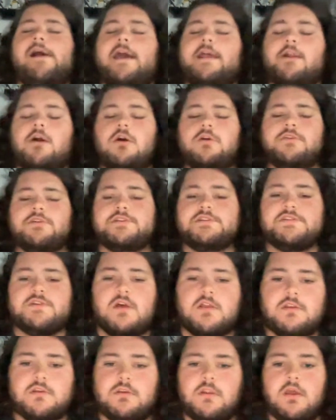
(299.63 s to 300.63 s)
and all of a
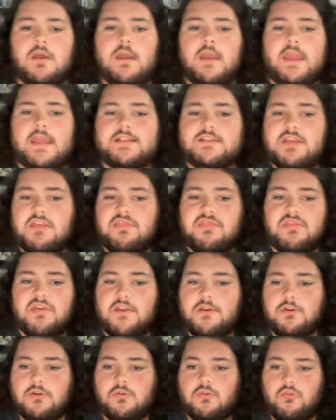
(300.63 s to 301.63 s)
sudden, it's a
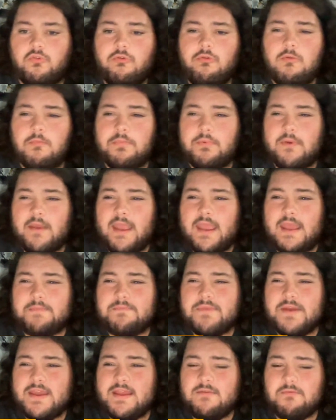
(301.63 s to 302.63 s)
thinner group.
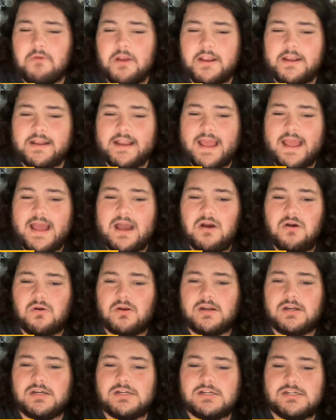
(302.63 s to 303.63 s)
And Pitt right now